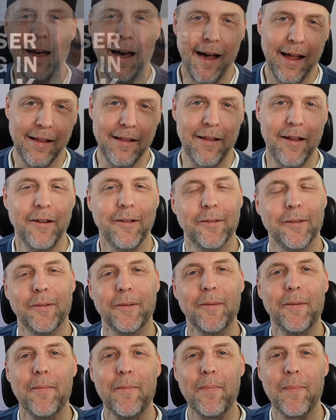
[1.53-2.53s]
Hello,
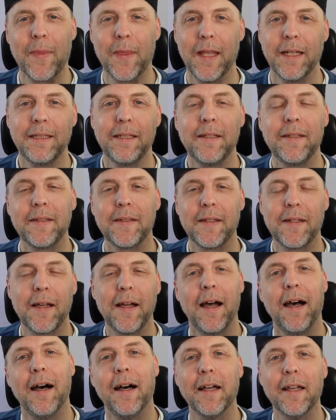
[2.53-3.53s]
this is
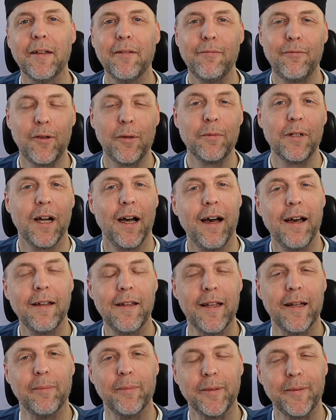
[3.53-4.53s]
Kai from Kai
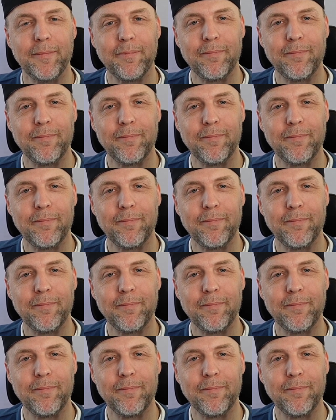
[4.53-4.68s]
Lab,